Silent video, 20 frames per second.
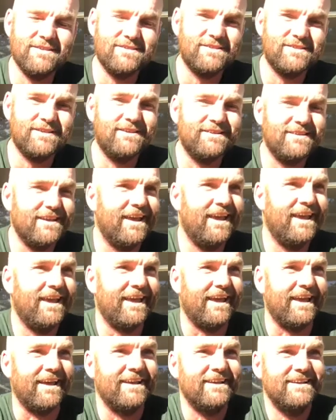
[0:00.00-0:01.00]
is the You
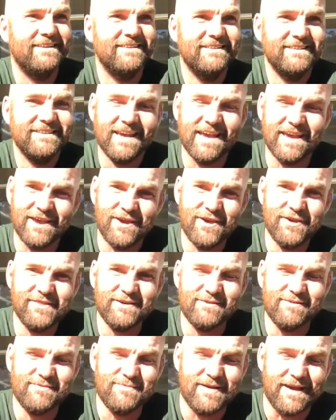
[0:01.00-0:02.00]
heard
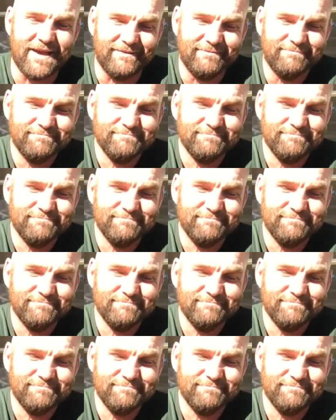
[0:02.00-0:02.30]
that one, mate?